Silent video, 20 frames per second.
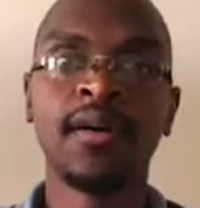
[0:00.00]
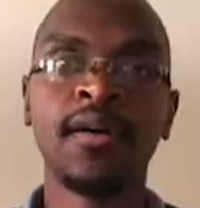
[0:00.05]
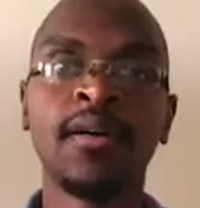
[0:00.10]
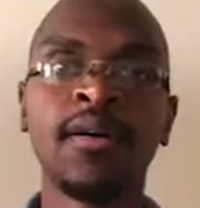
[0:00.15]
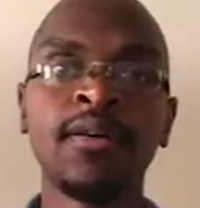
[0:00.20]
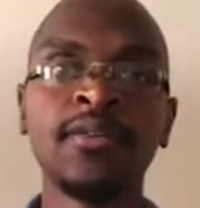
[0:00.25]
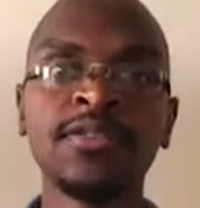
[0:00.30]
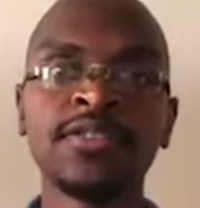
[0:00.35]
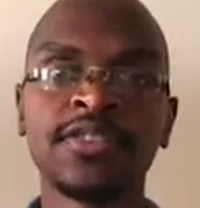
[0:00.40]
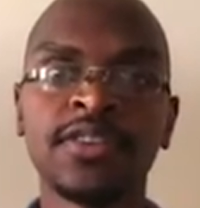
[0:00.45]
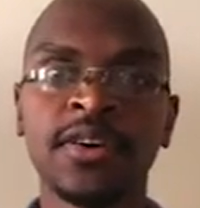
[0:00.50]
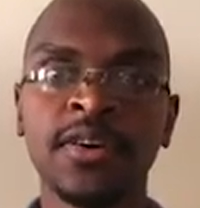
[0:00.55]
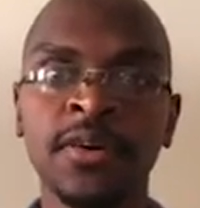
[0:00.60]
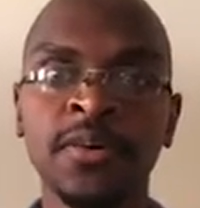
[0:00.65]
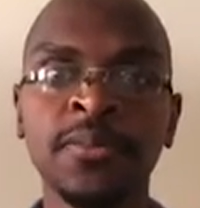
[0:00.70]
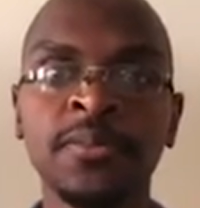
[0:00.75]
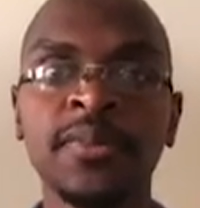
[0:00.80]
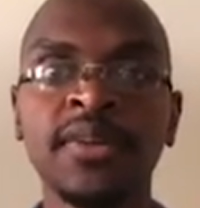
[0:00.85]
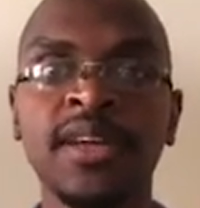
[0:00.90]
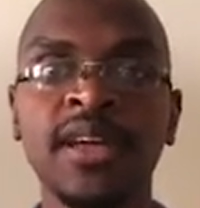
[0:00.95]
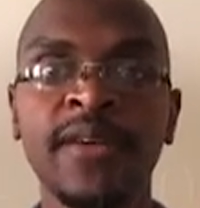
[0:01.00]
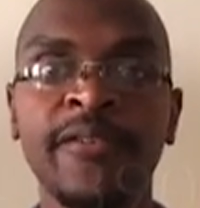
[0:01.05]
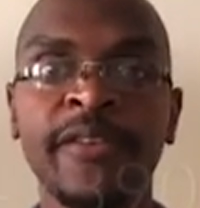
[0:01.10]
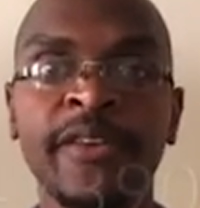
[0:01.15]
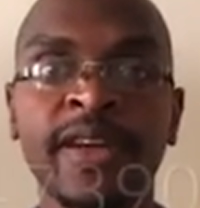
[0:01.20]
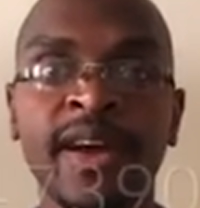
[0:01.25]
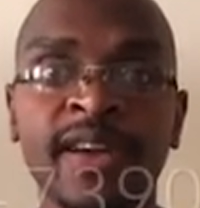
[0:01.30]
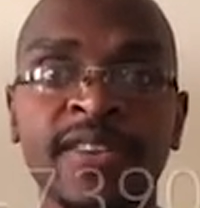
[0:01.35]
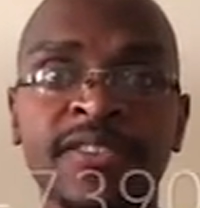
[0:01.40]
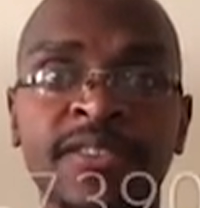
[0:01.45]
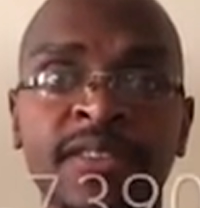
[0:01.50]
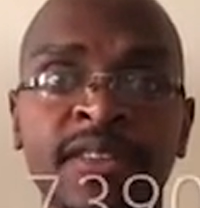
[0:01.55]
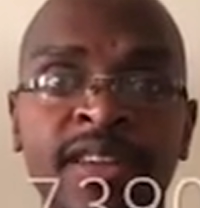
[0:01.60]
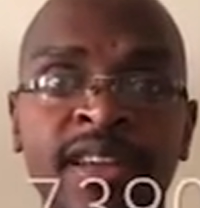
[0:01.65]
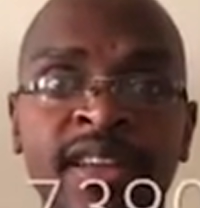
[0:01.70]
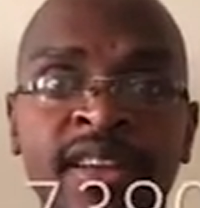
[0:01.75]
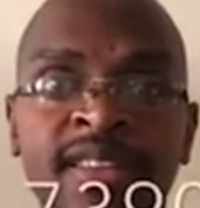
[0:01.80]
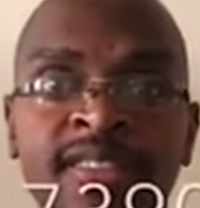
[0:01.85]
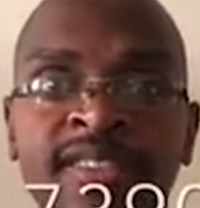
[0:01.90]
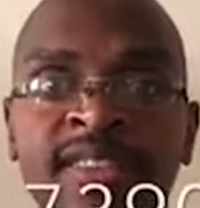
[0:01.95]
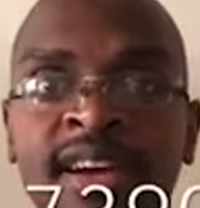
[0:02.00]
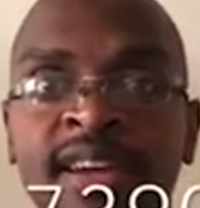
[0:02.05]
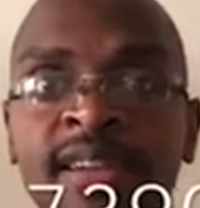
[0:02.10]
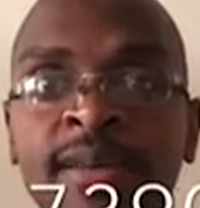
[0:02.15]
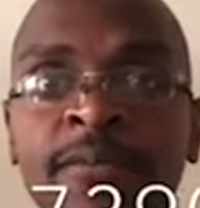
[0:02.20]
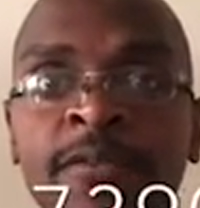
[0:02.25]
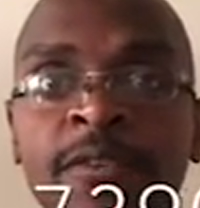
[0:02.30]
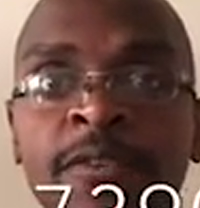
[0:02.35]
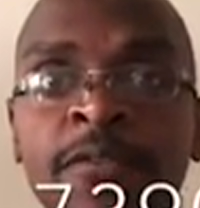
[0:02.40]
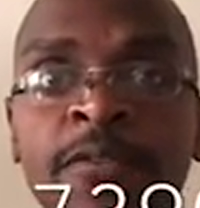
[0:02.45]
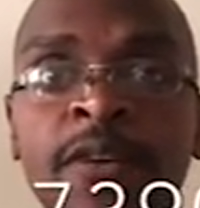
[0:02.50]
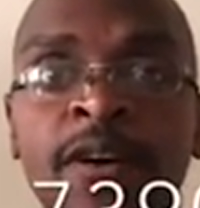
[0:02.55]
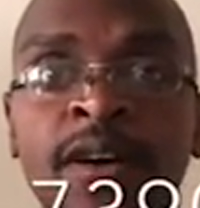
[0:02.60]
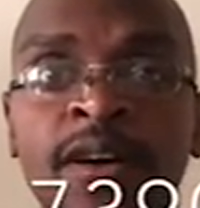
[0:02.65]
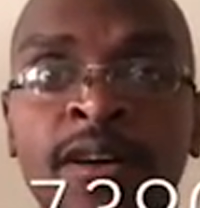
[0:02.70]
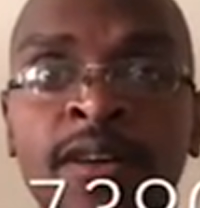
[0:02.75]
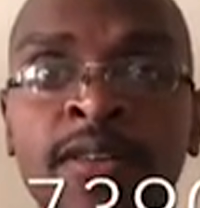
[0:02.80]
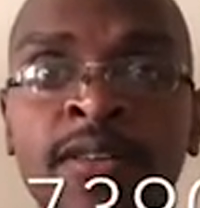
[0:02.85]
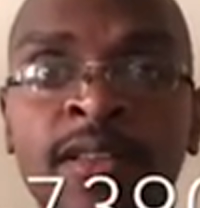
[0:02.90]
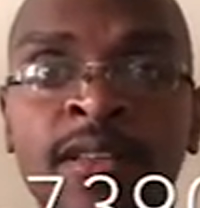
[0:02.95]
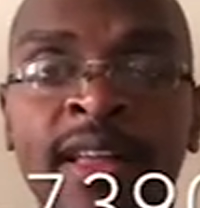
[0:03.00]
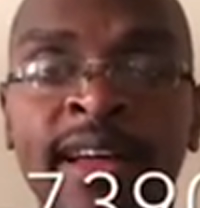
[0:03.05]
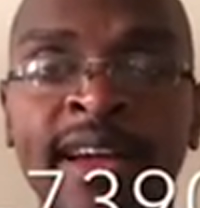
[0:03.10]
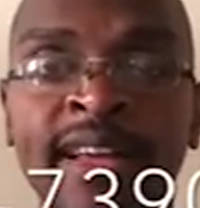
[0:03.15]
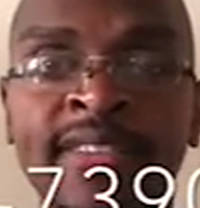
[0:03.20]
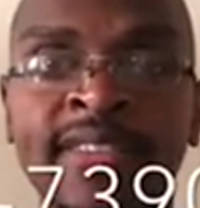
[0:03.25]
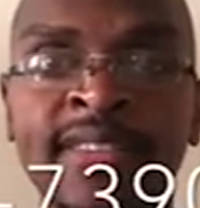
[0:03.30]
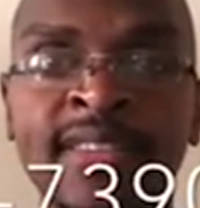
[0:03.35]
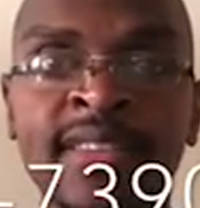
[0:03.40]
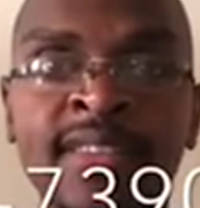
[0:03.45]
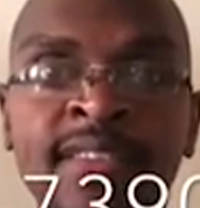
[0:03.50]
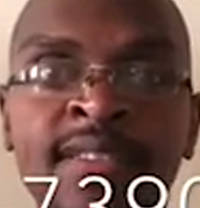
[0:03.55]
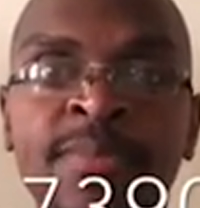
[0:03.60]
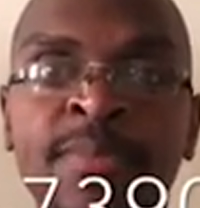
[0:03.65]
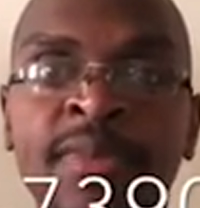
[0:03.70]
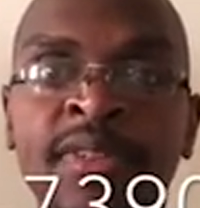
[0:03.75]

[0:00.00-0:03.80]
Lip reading: Also, if you guys are looking to sign up for fall classes,